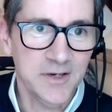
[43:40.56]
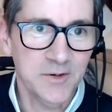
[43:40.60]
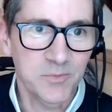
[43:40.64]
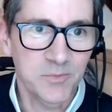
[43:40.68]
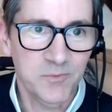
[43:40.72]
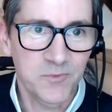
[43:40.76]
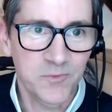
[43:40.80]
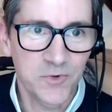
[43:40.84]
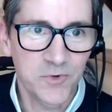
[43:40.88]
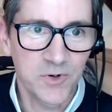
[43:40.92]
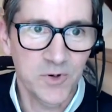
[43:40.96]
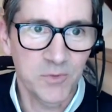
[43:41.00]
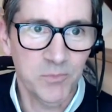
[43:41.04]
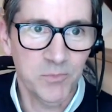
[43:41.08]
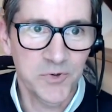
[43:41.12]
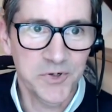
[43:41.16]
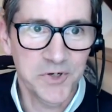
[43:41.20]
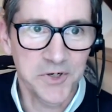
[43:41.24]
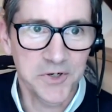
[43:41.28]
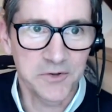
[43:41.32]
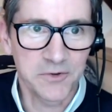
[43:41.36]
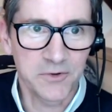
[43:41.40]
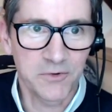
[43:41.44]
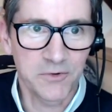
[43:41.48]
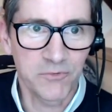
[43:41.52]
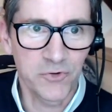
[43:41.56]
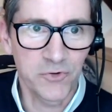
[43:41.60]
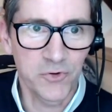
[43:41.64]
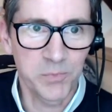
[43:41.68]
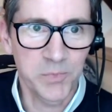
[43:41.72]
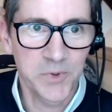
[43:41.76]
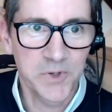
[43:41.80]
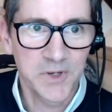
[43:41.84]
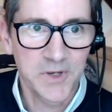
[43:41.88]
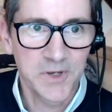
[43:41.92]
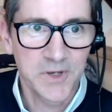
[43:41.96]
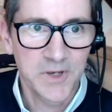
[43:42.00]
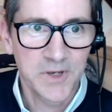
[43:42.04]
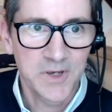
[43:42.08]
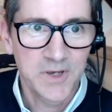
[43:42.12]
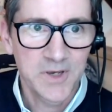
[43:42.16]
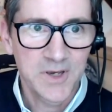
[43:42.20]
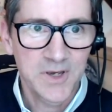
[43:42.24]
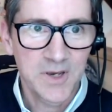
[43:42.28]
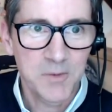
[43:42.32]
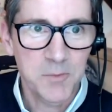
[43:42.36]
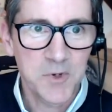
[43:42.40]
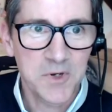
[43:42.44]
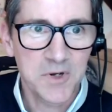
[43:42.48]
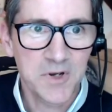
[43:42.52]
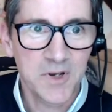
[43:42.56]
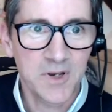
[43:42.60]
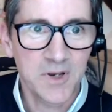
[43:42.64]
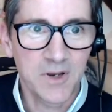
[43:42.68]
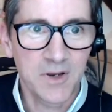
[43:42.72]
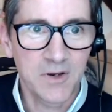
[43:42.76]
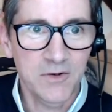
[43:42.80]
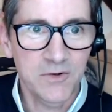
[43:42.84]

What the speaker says: for a particular group, I mean,